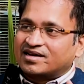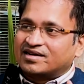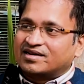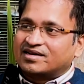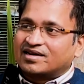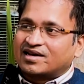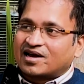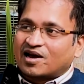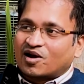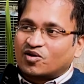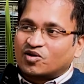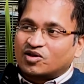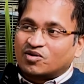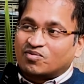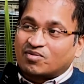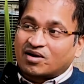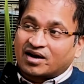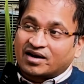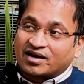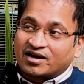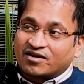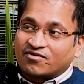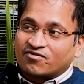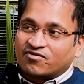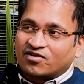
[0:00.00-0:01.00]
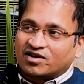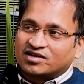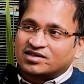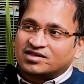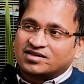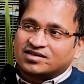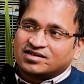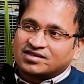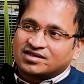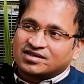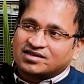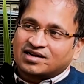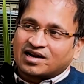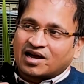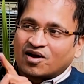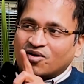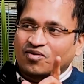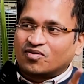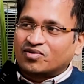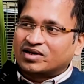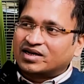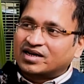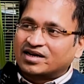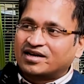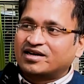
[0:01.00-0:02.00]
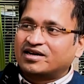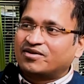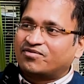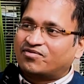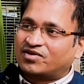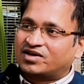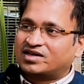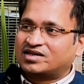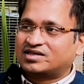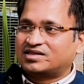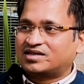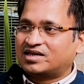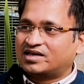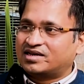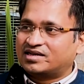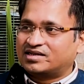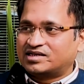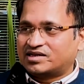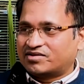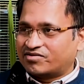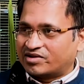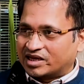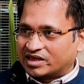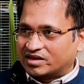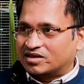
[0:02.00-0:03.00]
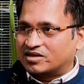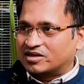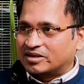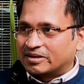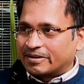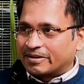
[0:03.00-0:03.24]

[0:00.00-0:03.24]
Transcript: ki how the market functions and how we can leverage their strength.